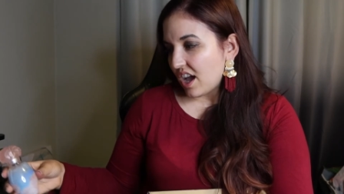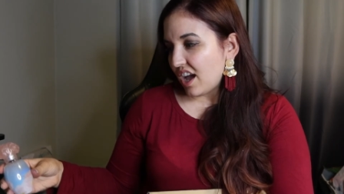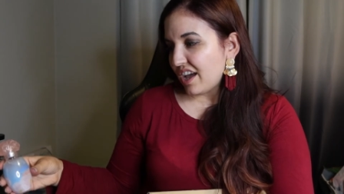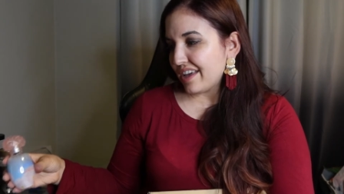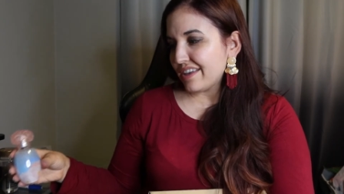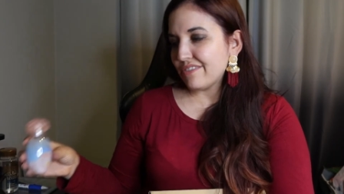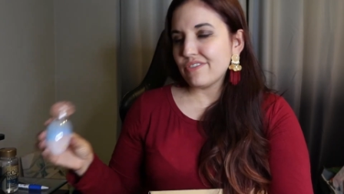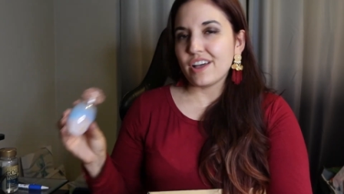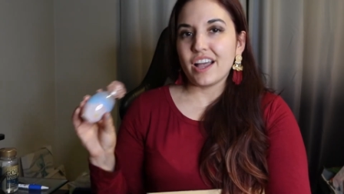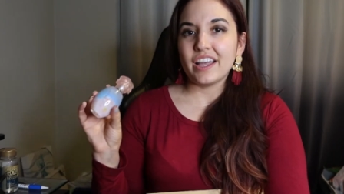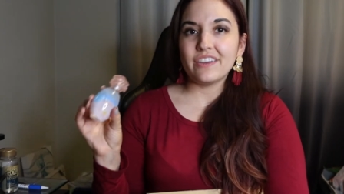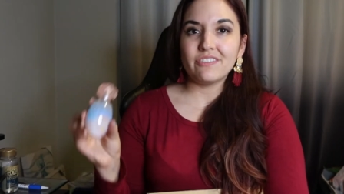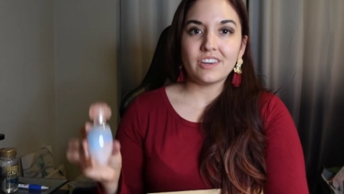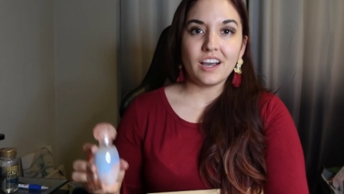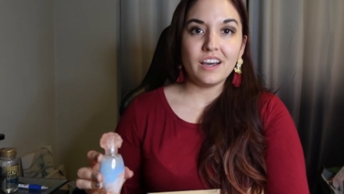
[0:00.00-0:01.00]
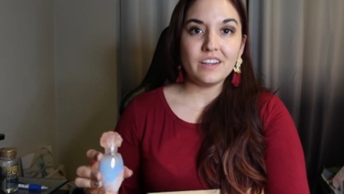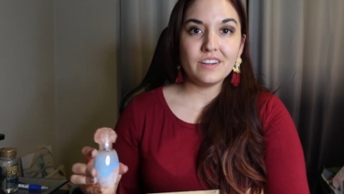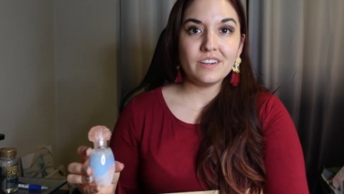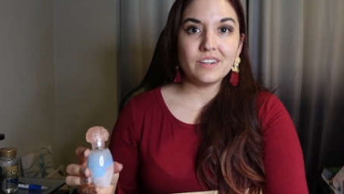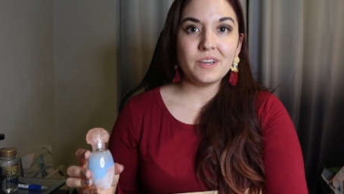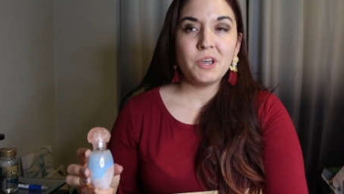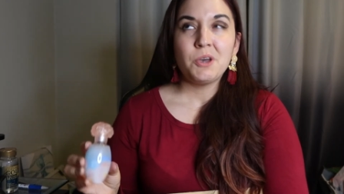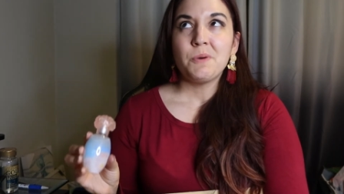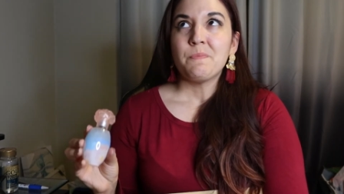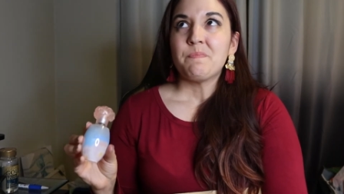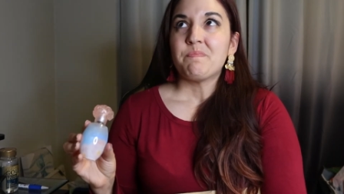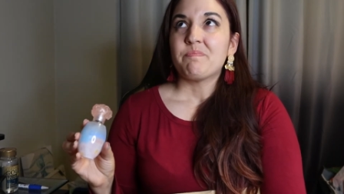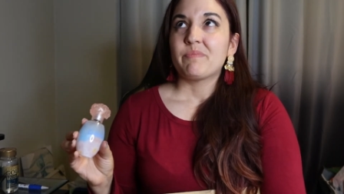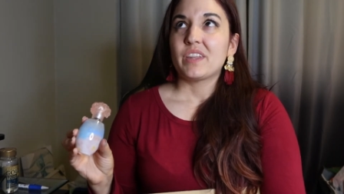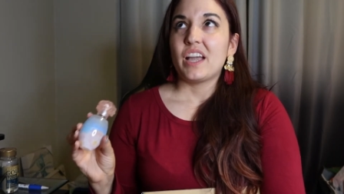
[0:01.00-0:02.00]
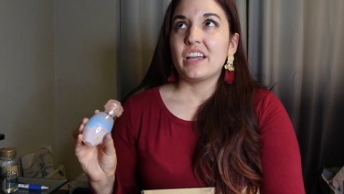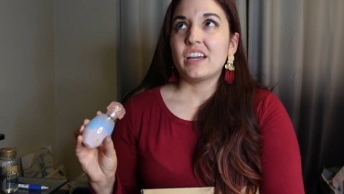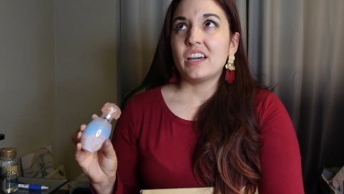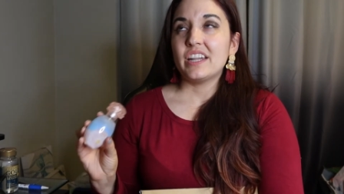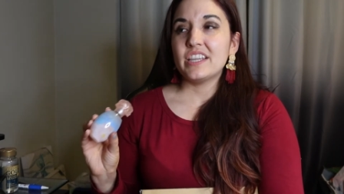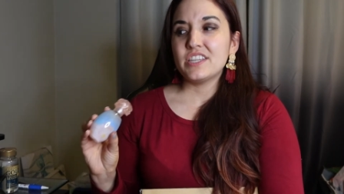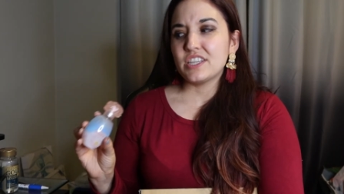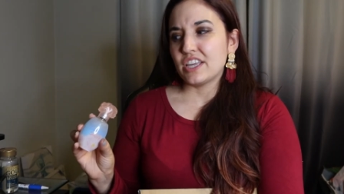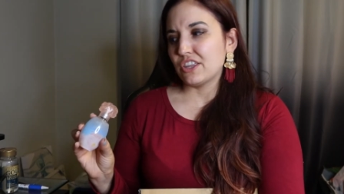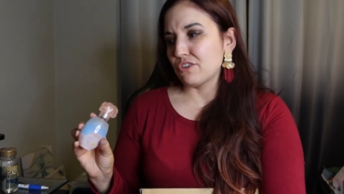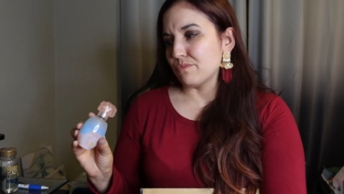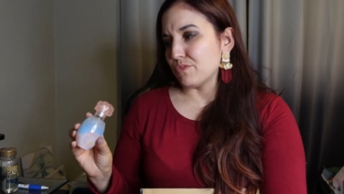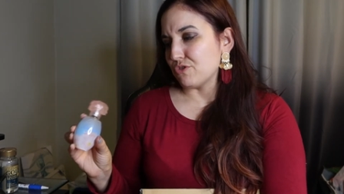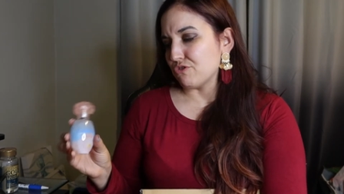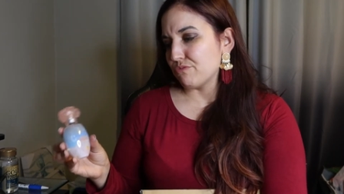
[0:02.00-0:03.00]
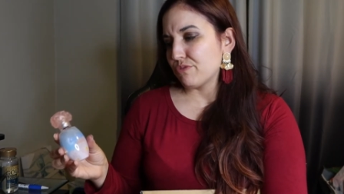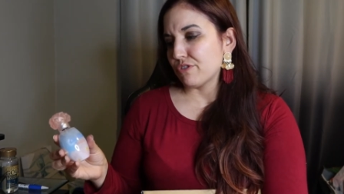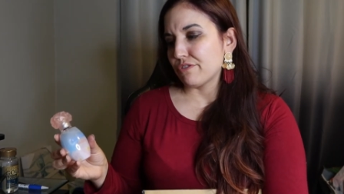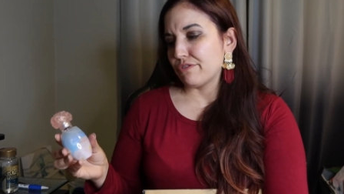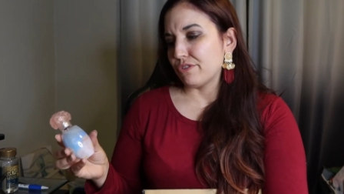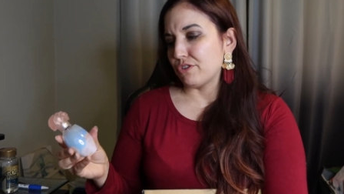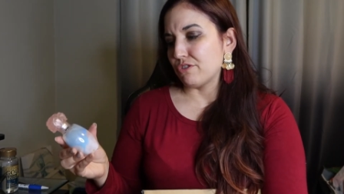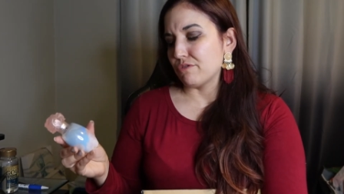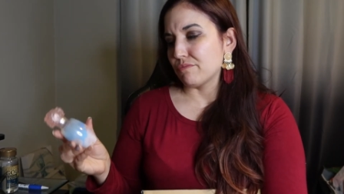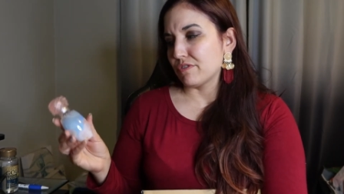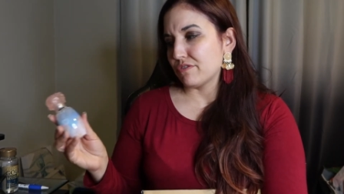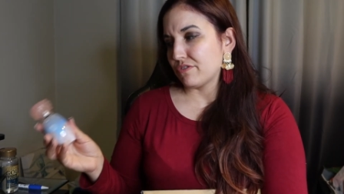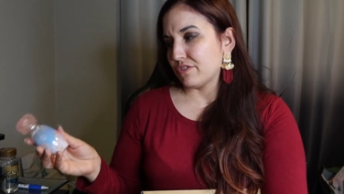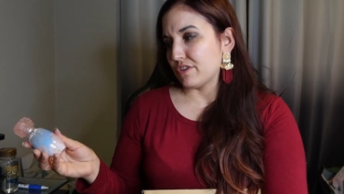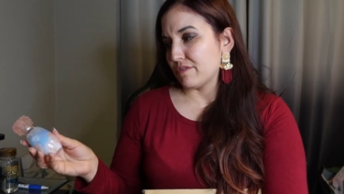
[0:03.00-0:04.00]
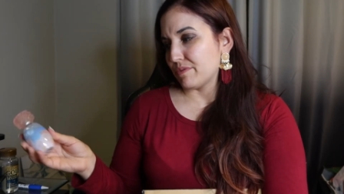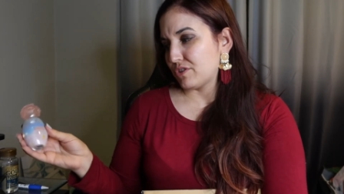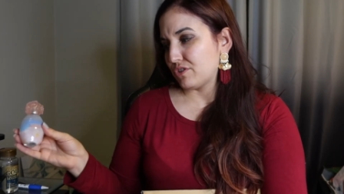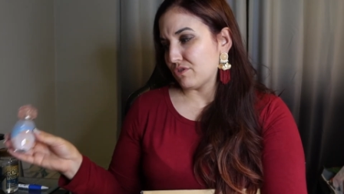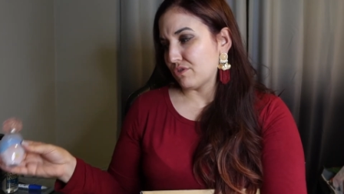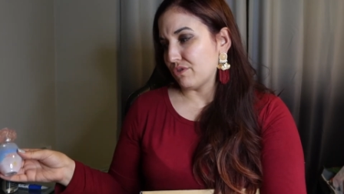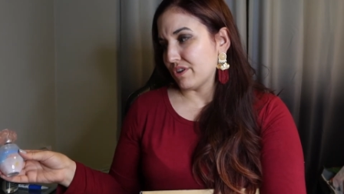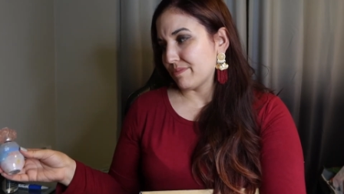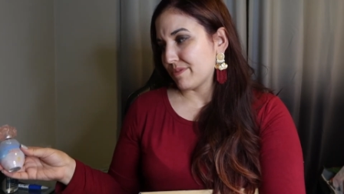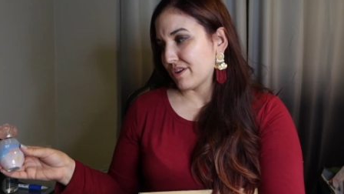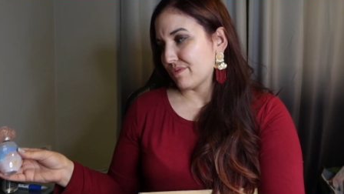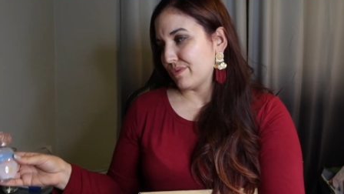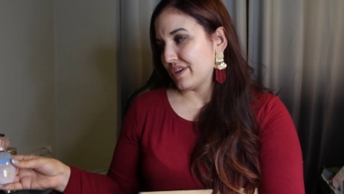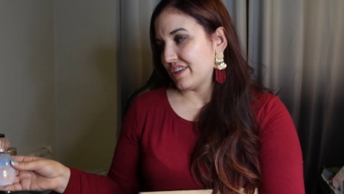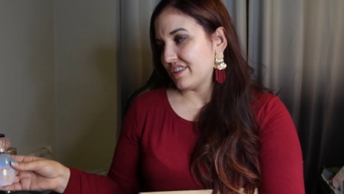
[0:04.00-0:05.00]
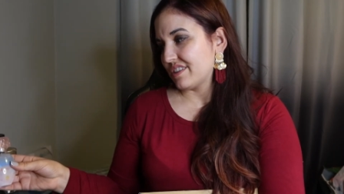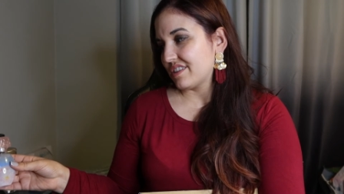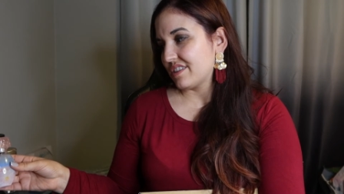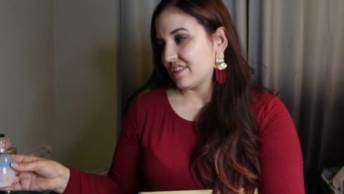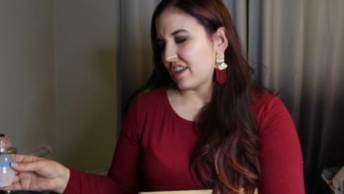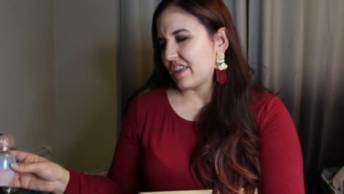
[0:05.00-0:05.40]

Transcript: I've I've gotten I got a Sailor Moon perfume from Sugoi Mart once.